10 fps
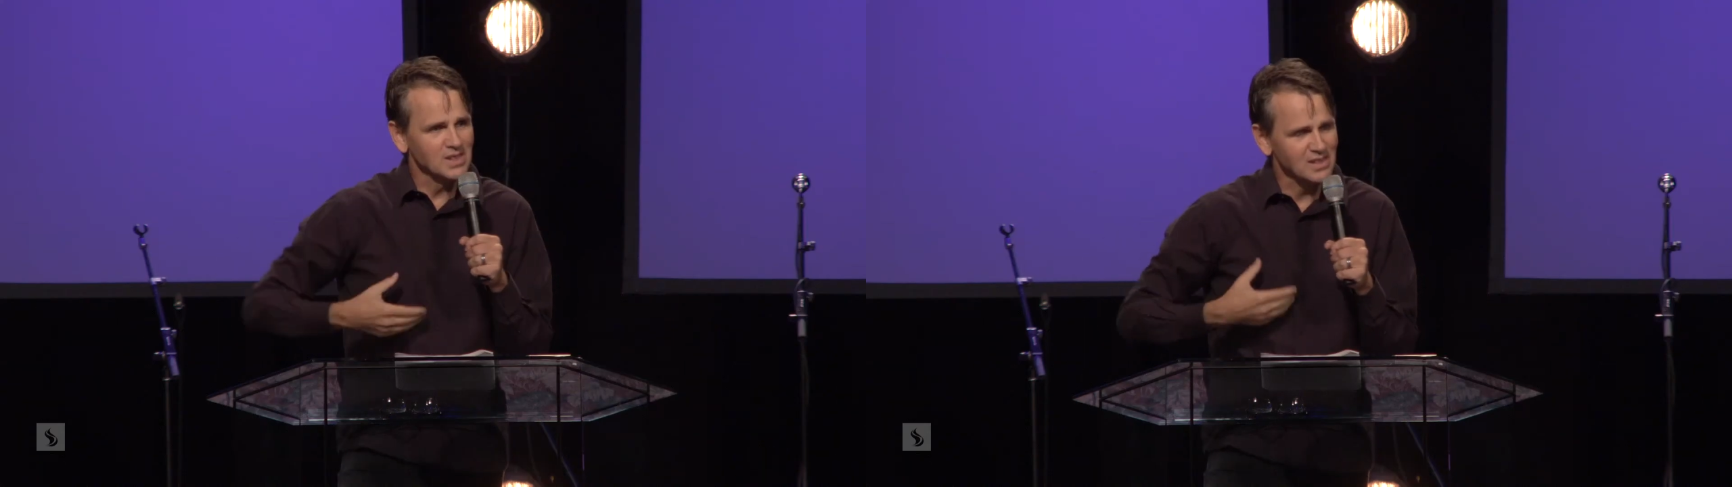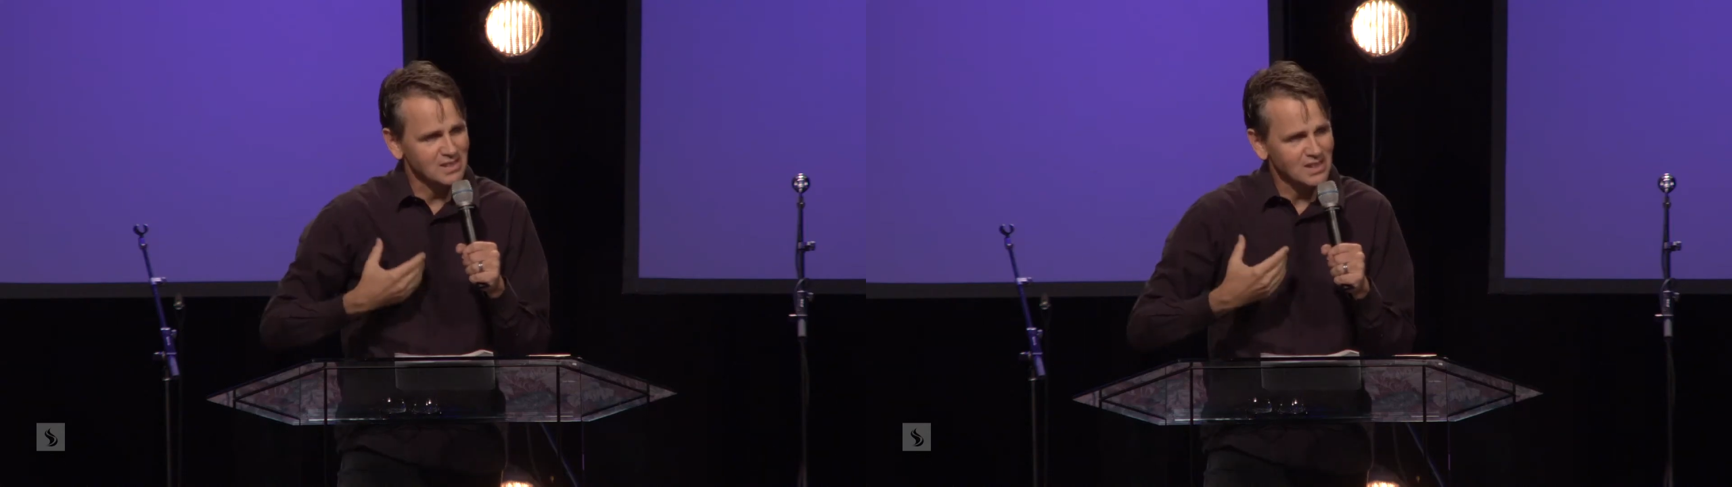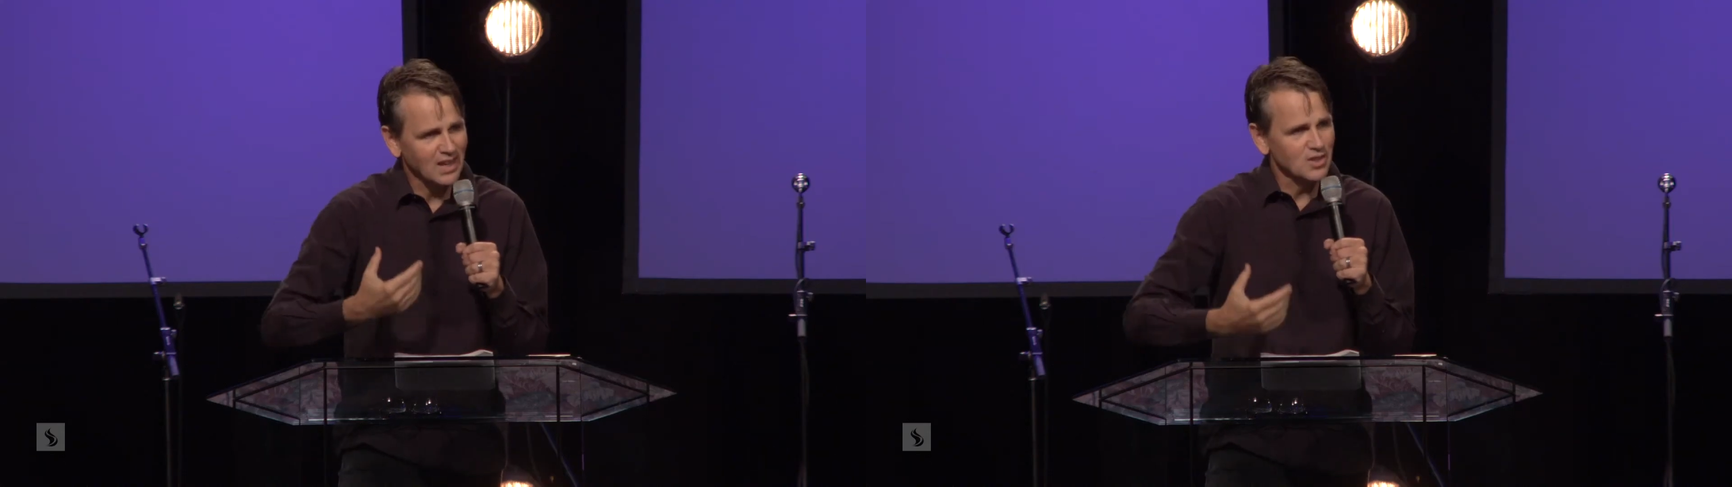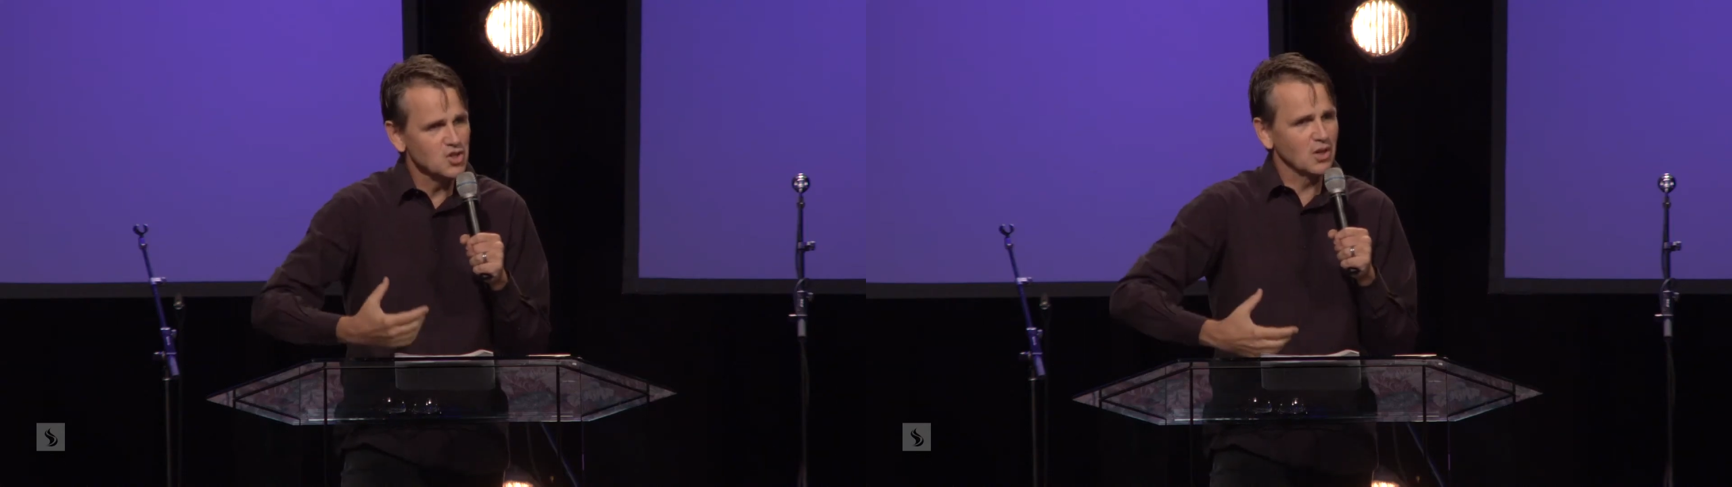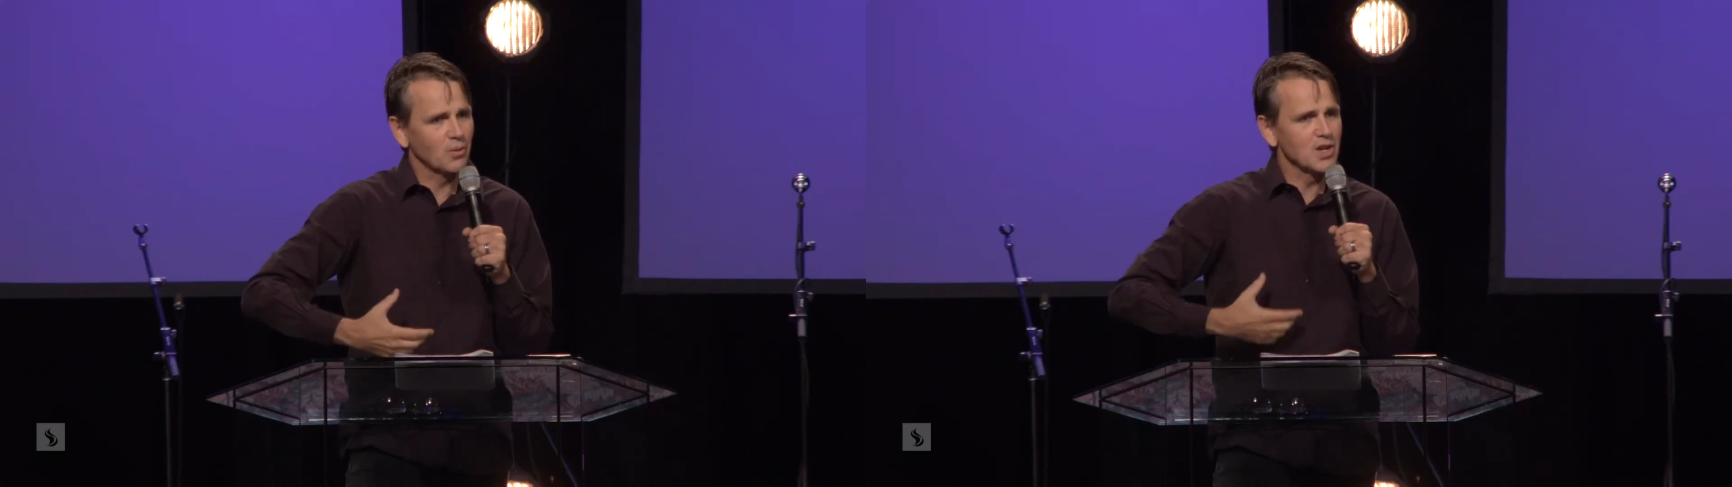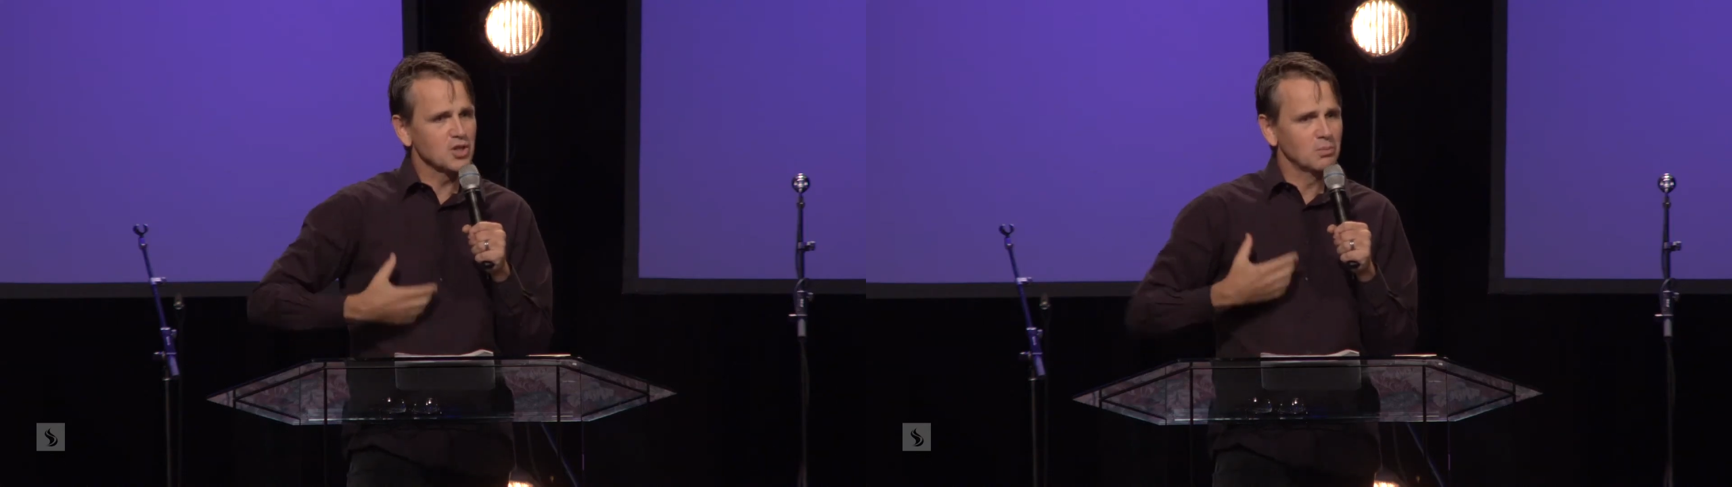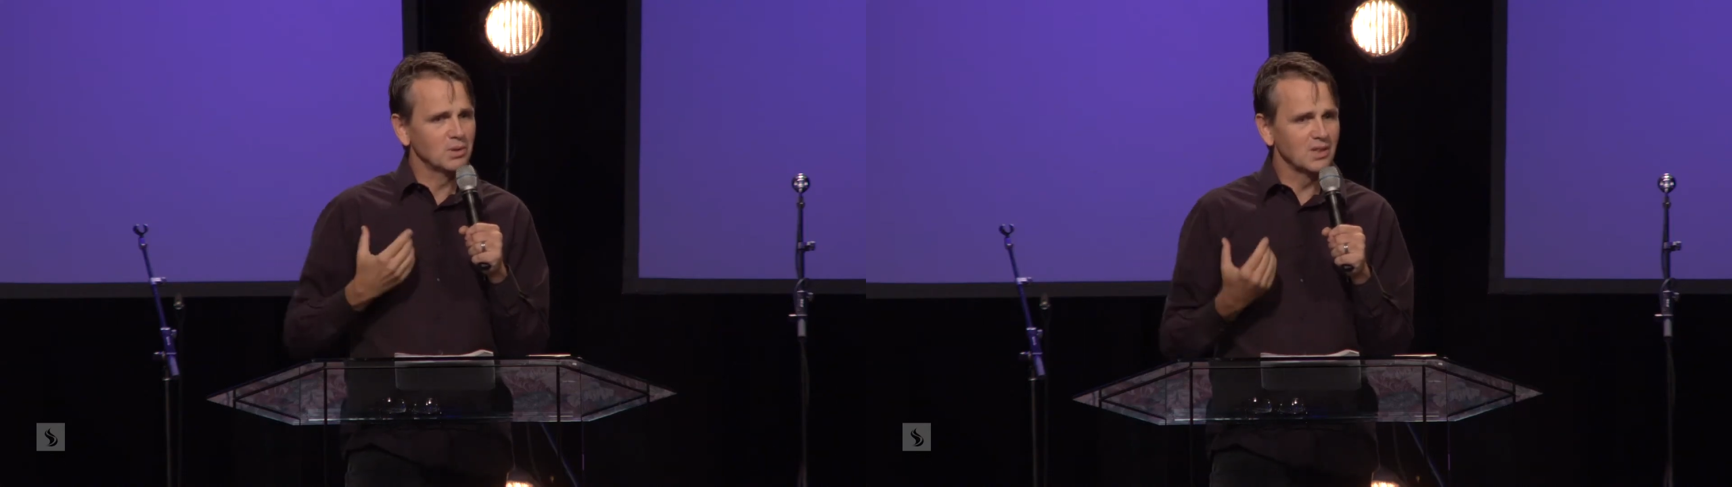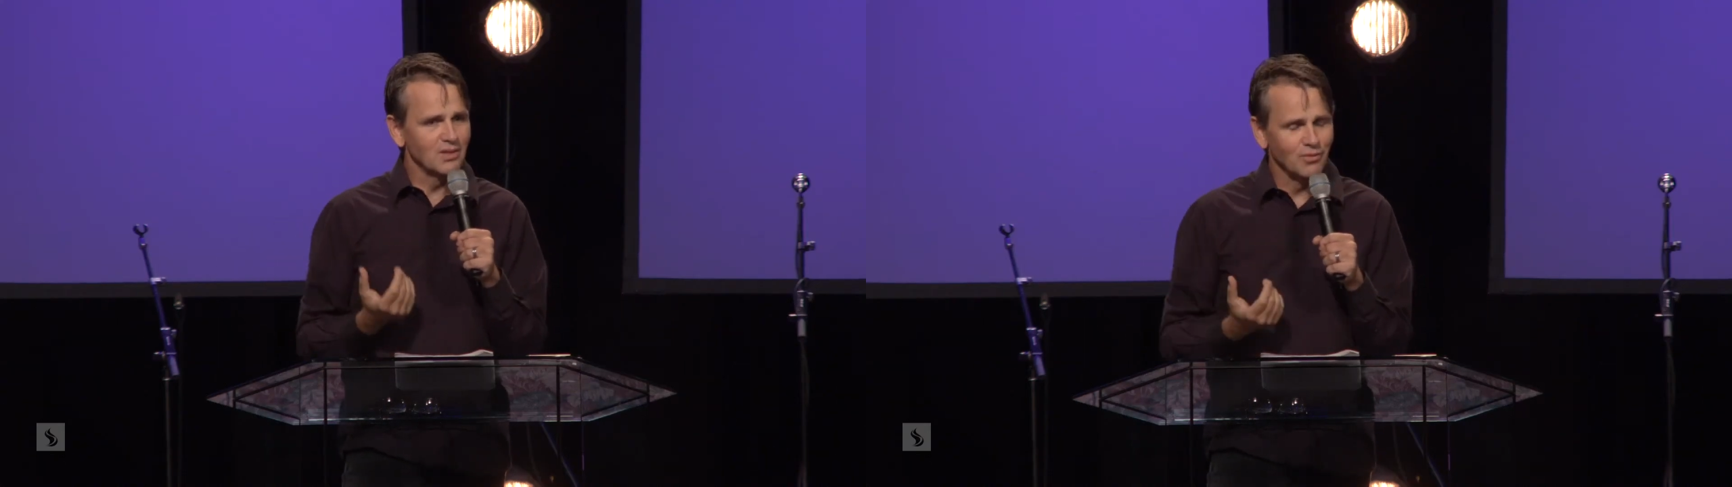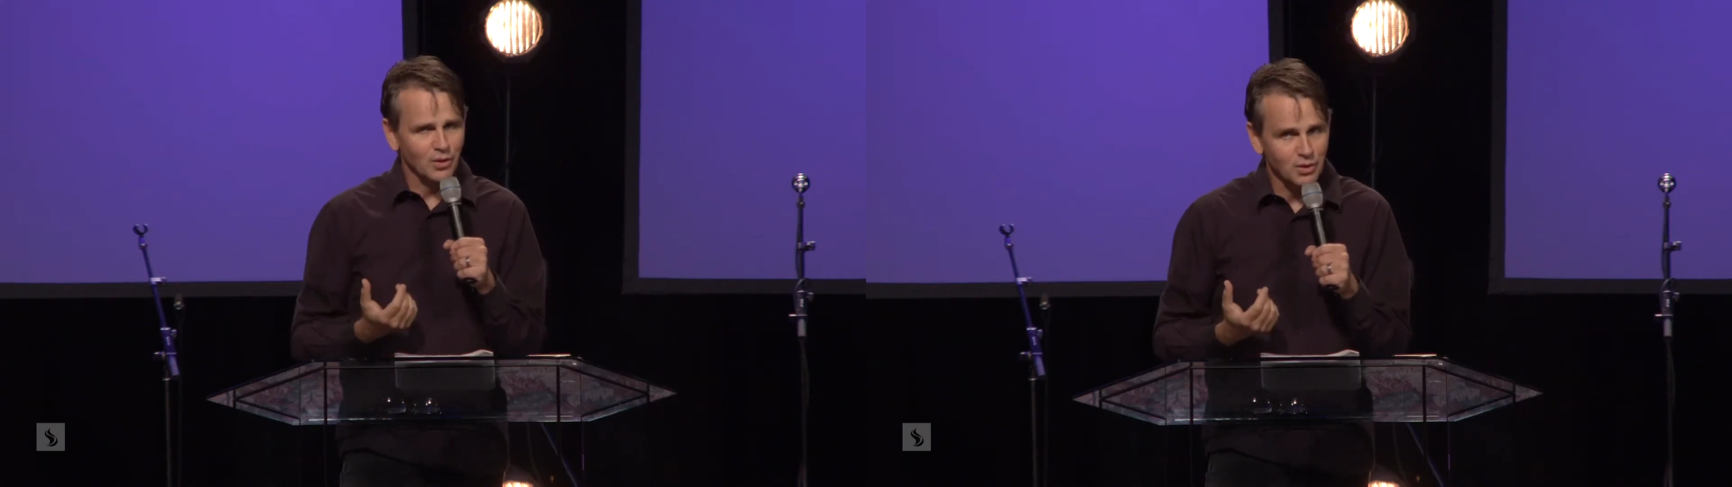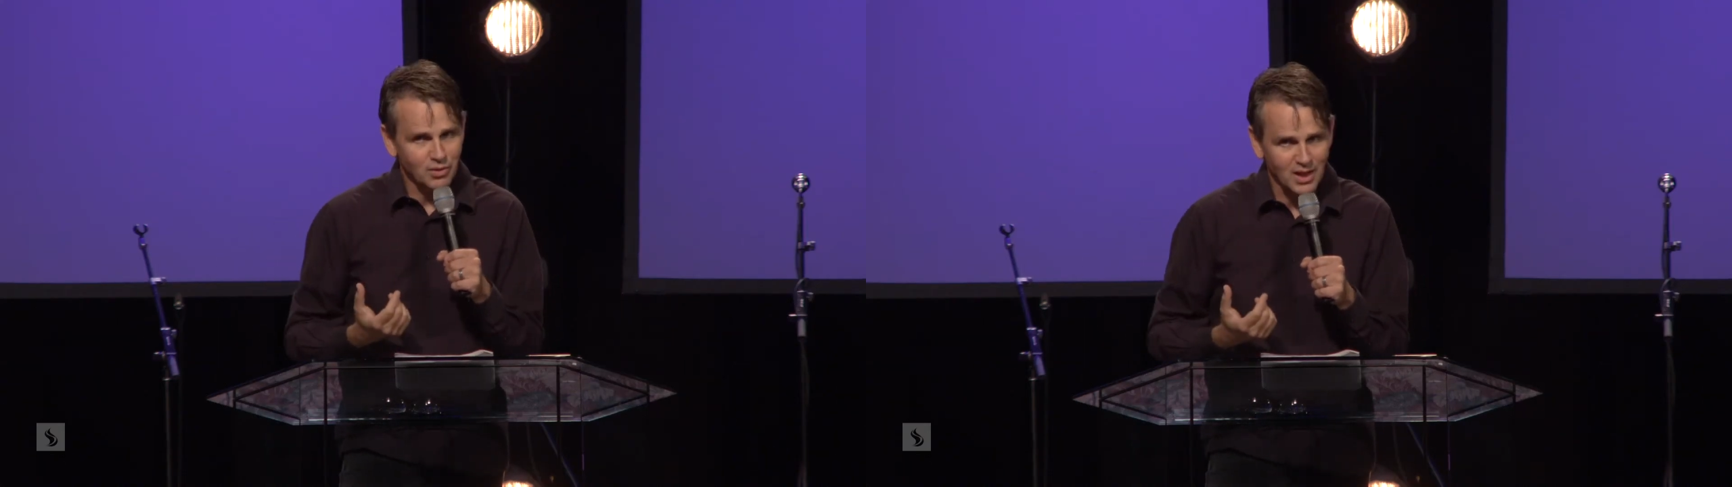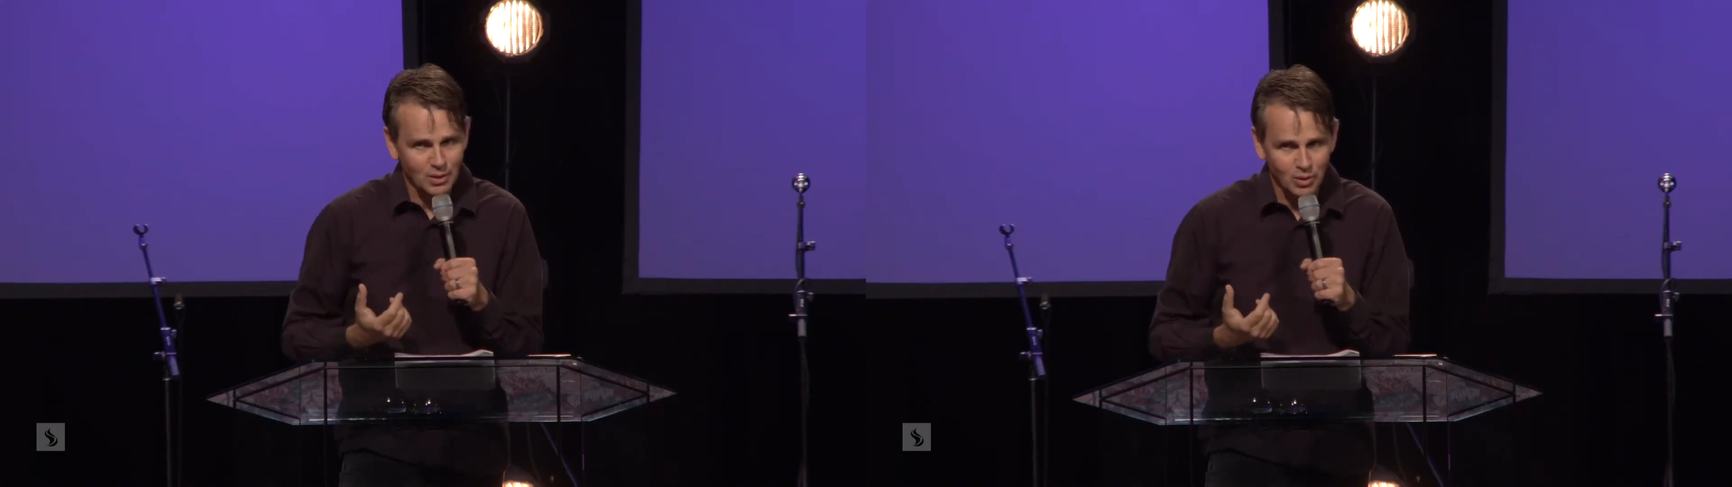as a second generation believer, you think,